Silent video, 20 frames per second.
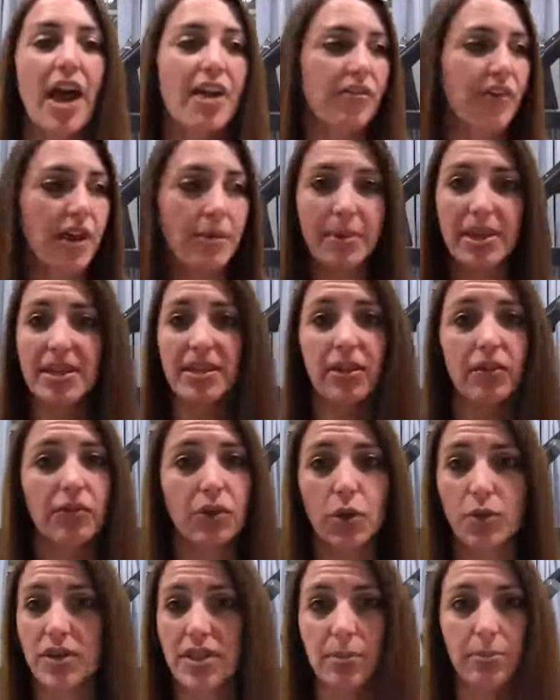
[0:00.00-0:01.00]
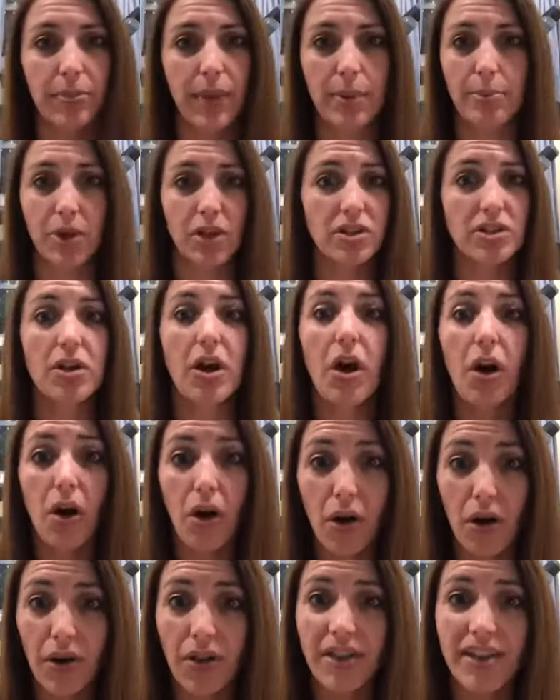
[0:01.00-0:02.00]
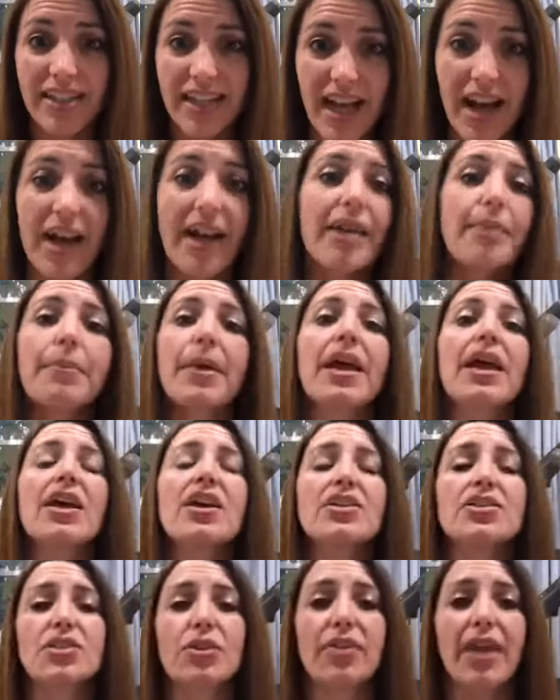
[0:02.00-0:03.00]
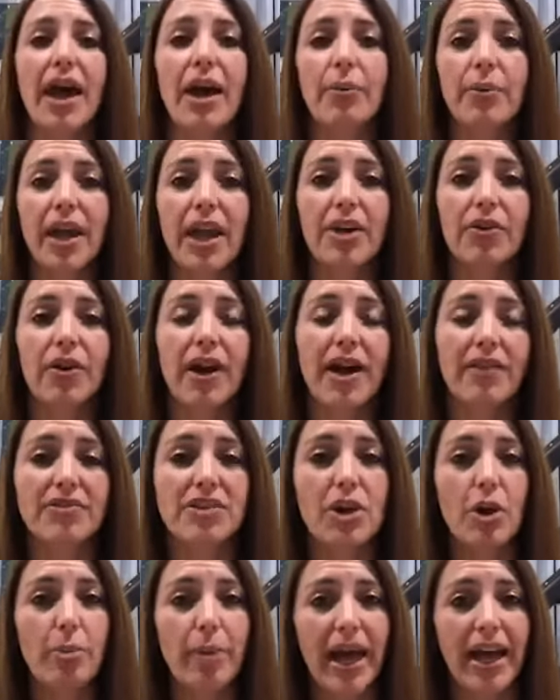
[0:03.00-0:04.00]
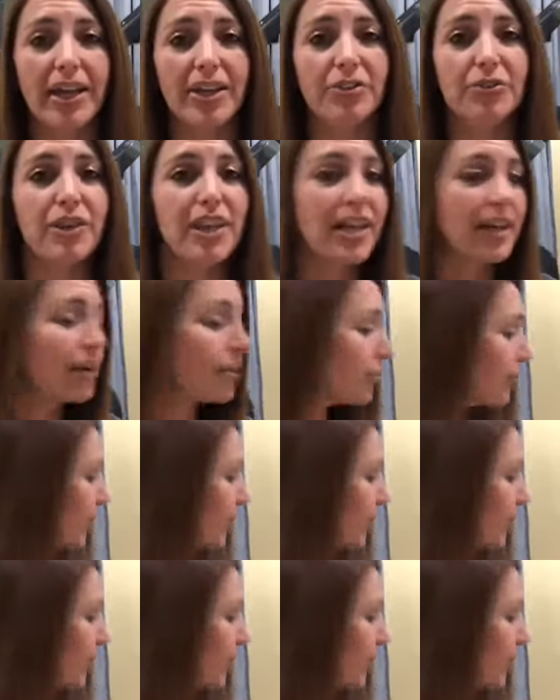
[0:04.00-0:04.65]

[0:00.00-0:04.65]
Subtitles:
I write myself notes in my books all the time, so that way I don't have to go back and read.